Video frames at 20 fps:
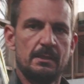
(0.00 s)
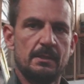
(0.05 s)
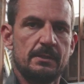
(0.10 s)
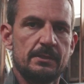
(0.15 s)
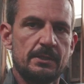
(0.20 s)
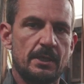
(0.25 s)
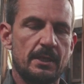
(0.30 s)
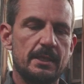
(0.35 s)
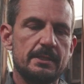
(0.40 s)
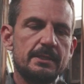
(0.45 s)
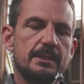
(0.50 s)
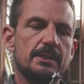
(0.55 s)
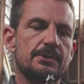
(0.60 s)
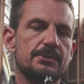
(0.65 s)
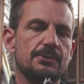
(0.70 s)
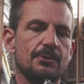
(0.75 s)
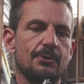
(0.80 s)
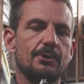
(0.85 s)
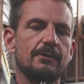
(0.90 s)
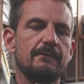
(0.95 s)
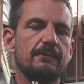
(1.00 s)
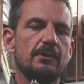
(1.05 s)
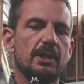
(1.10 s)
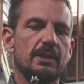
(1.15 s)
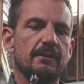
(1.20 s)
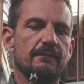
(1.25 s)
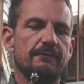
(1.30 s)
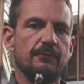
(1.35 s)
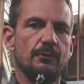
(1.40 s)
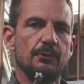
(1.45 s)
So this is sort of
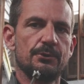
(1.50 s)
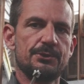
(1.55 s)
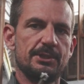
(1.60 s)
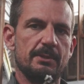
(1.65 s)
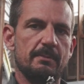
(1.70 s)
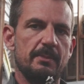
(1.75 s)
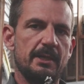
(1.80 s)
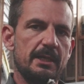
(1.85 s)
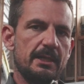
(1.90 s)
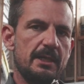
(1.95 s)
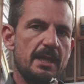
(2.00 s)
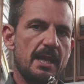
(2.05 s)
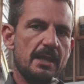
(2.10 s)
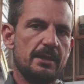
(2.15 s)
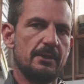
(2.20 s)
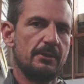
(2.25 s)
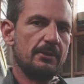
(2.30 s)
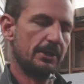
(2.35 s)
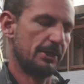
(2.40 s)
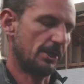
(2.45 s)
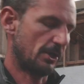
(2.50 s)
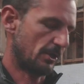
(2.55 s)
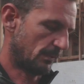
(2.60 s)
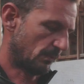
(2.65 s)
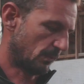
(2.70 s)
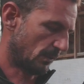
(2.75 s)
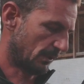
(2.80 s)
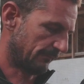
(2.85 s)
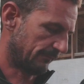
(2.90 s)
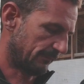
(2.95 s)
like a Forstner bit, now that I know
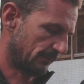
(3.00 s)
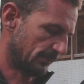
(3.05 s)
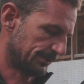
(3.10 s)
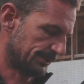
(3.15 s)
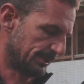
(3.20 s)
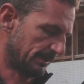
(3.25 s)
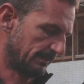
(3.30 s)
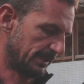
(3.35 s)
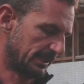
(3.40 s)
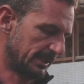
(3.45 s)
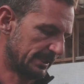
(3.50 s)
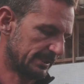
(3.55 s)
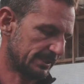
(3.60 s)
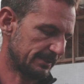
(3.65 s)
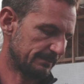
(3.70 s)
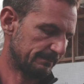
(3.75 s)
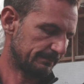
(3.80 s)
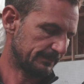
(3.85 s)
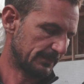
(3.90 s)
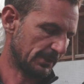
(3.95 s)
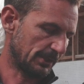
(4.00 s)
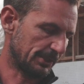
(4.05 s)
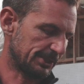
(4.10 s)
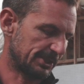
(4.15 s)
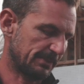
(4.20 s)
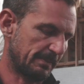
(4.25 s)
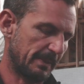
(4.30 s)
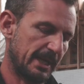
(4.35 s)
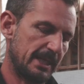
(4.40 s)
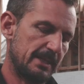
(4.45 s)
what a Forstner bit is, not a
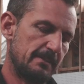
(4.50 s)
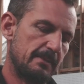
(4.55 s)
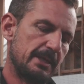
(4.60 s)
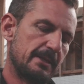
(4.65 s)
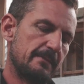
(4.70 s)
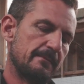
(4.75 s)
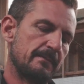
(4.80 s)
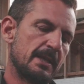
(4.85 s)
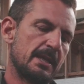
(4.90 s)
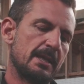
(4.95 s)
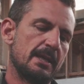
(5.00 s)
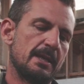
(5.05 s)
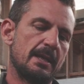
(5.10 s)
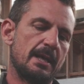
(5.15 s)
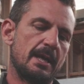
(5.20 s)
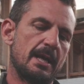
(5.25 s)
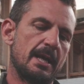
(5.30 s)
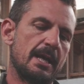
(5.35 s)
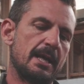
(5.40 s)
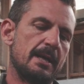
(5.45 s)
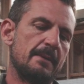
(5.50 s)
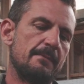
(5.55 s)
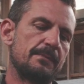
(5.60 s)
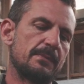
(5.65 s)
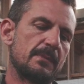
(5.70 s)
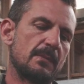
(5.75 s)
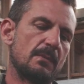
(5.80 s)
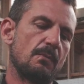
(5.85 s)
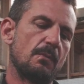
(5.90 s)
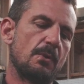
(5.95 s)
spade bit.
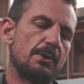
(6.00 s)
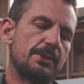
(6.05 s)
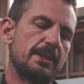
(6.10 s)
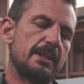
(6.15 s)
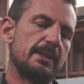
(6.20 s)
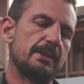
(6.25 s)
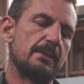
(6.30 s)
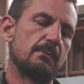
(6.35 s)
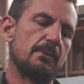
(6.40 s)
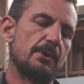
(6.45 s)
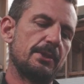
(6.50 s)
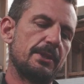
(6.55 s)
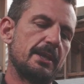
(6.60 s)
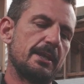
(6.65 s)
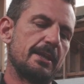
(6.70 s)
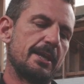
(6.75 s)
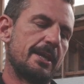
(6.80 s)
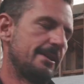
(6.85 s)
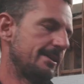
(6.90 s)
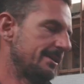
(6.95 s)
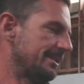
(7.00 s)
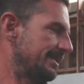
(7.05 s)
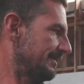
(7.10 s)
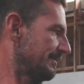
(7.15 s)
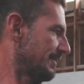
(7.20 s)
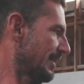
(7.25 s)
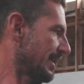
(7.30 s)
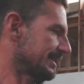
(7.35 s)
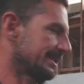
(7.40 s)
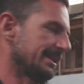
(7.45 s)

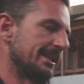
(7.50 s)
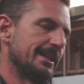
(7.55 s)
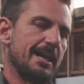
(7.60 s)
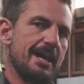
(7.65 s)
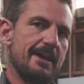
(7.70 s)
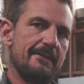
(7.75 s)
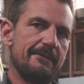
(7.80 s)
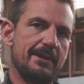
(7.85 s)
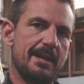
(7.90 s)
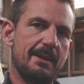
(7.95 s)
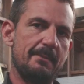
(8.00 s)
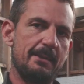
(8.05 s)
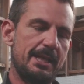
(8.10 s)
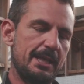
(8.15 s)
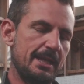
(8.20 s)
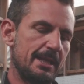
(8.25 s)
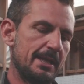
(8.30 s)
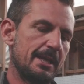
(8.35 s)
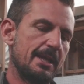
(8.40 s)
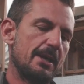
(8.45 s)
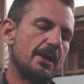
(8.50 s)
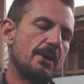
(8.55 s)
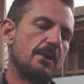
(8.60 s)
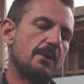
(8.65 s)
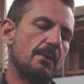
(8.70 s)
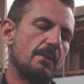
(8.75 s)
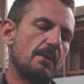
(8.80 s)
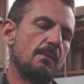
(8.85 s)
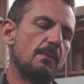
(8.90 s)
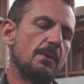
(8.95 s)
That's you laughing at me.
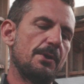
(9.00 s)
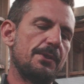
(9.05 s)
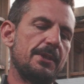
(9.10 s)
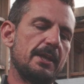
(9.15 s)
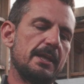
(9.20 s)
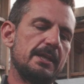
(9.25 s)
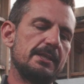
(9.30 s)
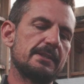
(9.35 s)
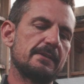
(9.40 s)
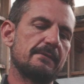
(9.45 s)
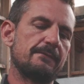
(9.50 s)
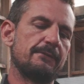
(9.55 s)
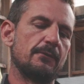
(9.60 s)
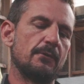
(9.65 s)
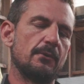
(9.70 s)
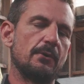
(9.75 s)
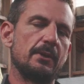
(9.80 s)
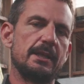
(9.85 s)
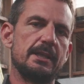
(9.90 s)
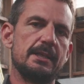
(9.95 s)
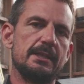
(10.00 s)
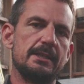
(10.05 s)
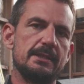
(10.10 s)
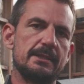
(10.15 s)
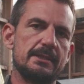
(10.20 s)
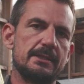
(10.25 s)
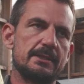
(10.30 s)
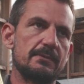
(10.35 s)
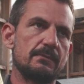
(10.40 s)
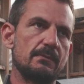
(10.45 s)
What these are for
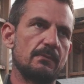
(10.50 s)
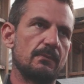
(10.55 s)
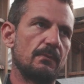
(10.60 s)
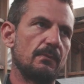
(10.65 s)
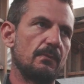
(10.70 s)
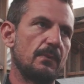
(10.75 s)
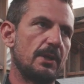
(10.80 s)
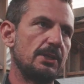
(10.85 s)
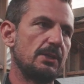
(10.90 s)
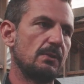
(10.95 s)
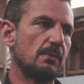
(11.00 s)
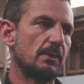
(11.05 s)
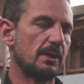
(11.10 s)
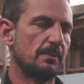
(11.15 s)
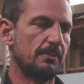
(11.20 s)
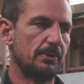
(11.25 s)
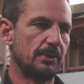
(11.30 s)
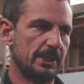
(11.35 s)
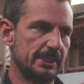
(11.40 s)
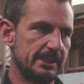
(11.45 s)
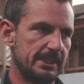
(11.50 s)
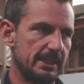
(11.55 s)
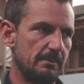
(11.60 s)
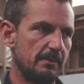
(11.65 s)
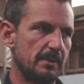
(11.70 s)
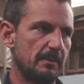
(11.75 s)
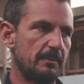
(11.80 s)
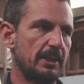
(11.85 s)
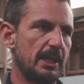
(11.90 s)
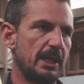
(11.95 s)
is when you want to put a
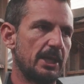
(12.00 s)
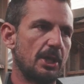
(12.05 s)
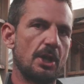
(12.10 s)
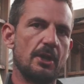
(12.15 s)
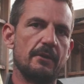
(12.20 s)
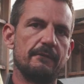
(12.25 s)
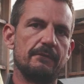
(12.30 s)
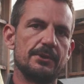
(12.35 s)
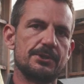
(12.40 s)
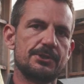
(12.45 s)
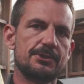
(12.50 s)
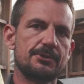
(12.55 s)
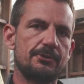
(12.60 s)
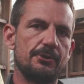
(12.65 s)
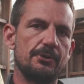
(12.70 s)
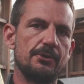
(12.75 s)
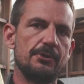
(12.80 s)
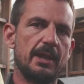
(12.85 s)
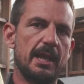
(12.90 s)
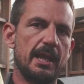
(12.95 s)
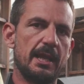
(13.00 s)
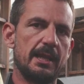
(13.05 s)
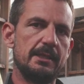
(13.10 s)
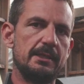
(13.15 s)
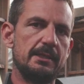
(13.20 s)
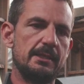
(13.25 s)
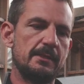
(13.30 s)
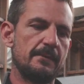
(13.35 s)
timber plug over a screw head,